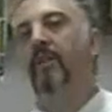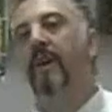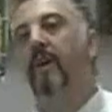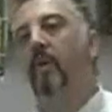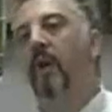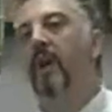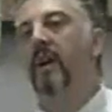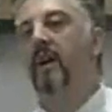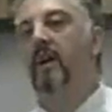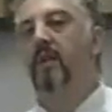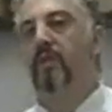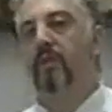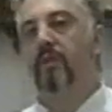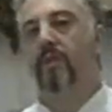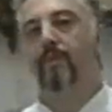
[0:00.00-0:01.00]
of
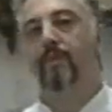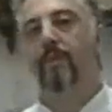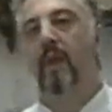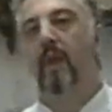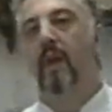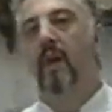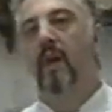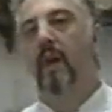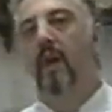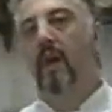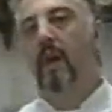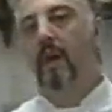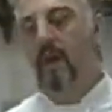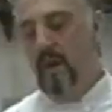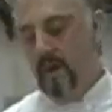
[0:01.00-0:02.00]
ingredients:
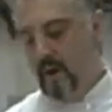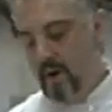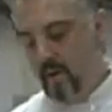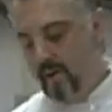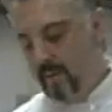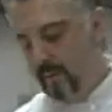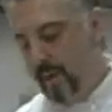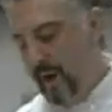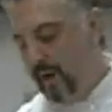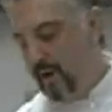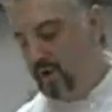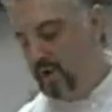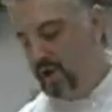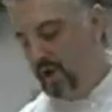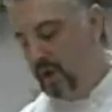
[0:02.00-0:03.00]

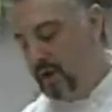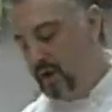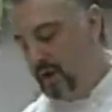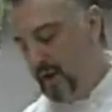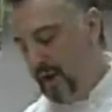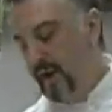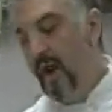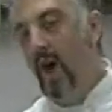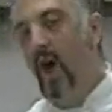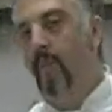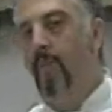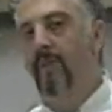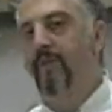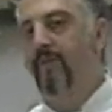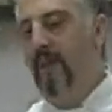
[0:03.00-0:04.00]
powdered sugar and
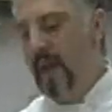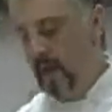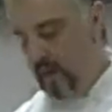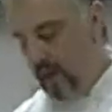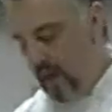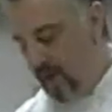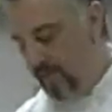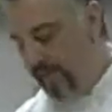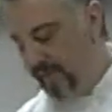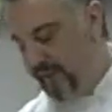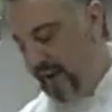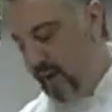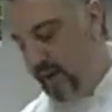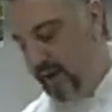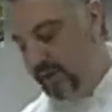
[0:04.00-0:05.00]
almond flour. Almond
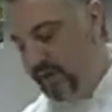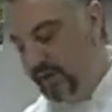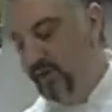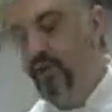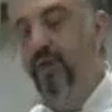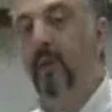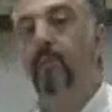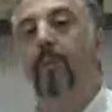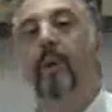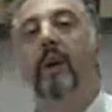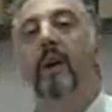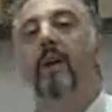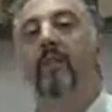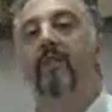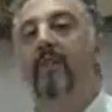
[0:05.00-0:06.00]
flour is just
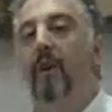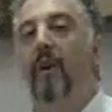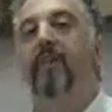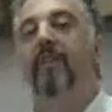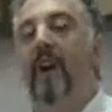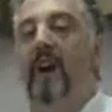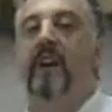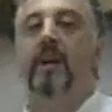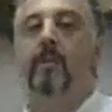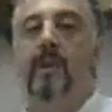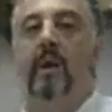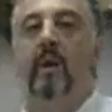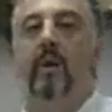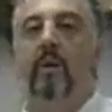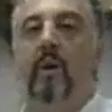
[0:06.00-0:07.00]
simply very finely
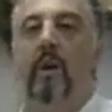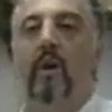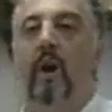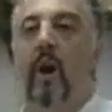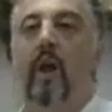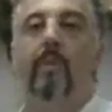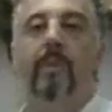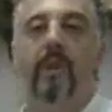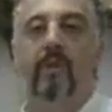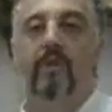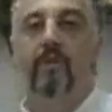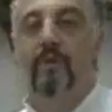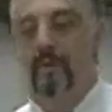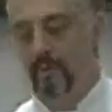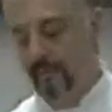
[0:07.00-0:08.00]
milled
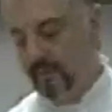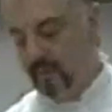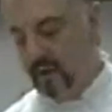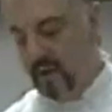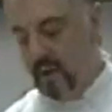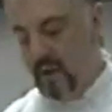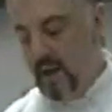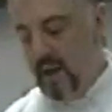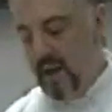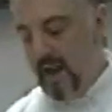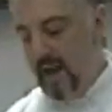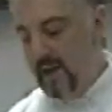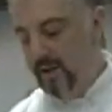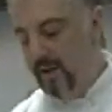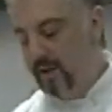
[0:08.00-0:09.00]
almonds.
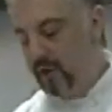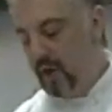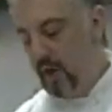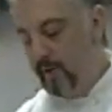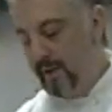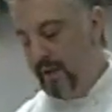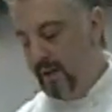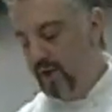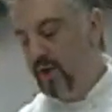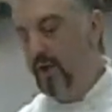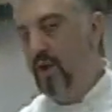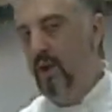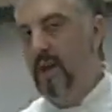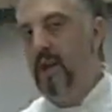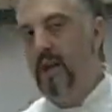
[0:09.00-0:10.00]
And this
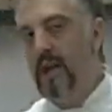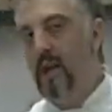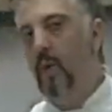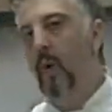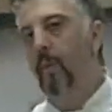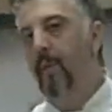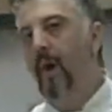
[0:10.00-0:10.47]
combination in equal